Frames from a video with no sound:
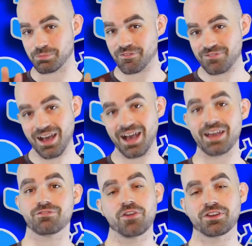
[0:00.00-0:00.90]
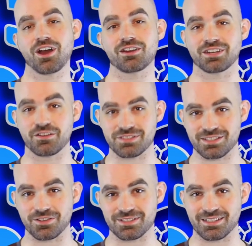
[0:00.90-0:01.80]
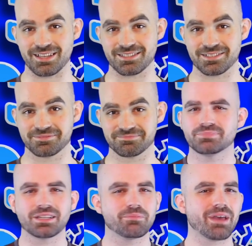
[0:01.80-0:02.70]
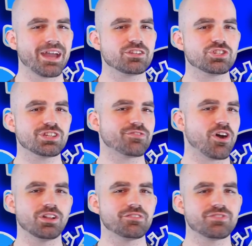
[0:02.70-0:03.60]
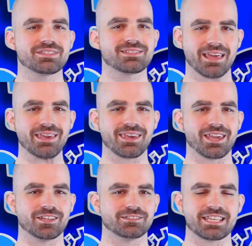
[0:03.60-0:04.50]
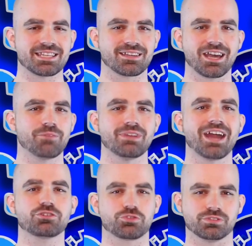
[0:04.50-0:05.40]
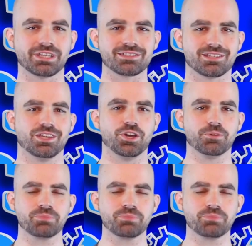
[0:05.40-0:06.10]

number 5 on the cognitive skills list. But imagine if all of this thinking doesn't come naturally to you.